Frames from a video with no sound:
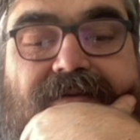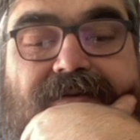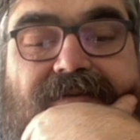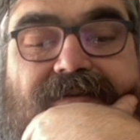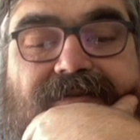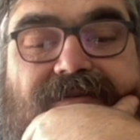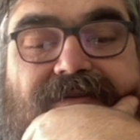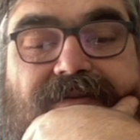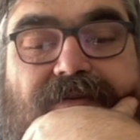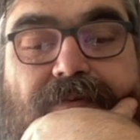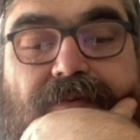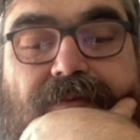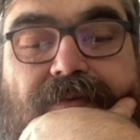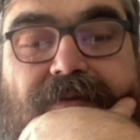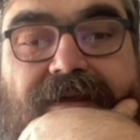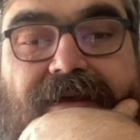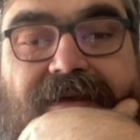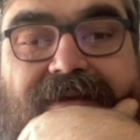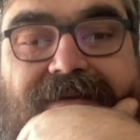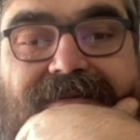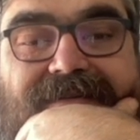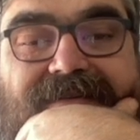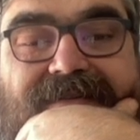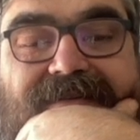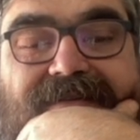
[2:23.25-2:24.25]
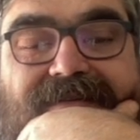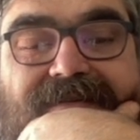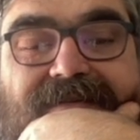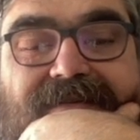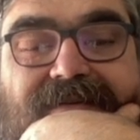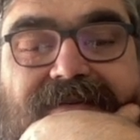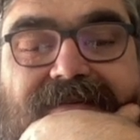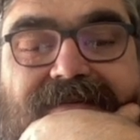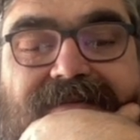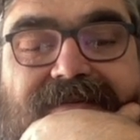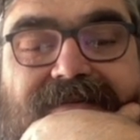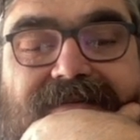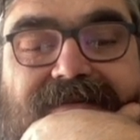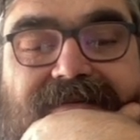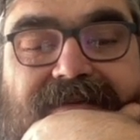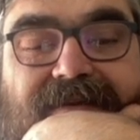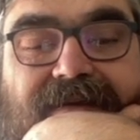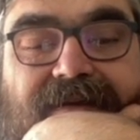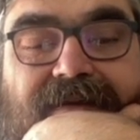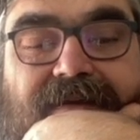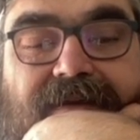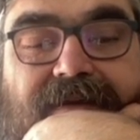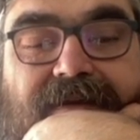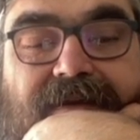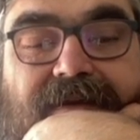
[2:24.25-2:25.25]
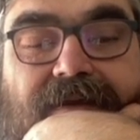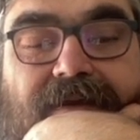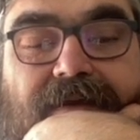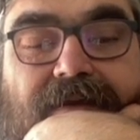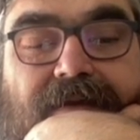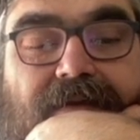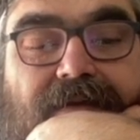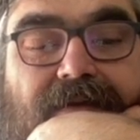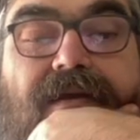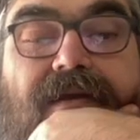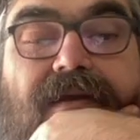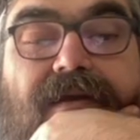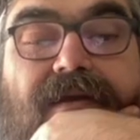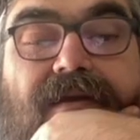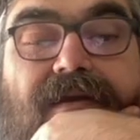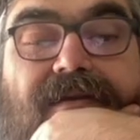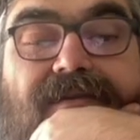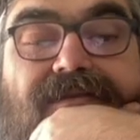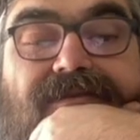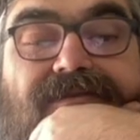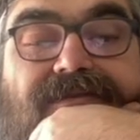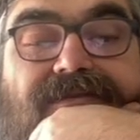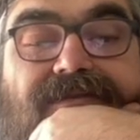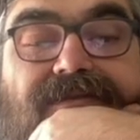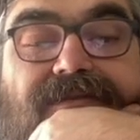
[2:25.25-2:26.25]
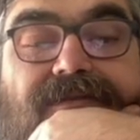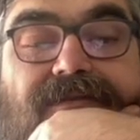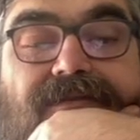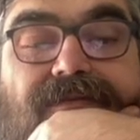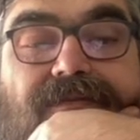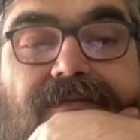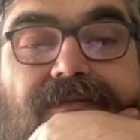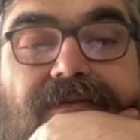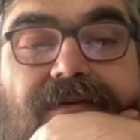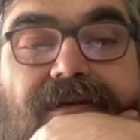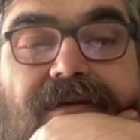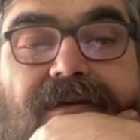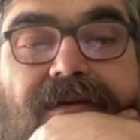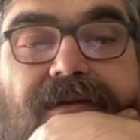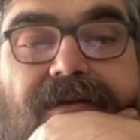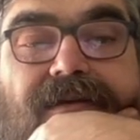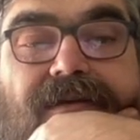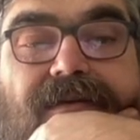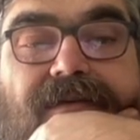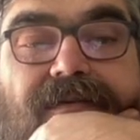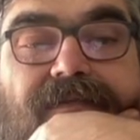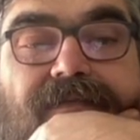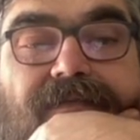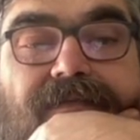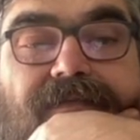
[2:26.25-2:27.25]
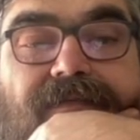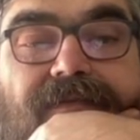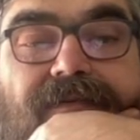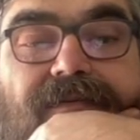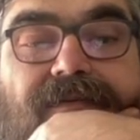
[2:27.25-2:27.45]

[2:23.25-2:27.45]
So let's see. Okay, I do have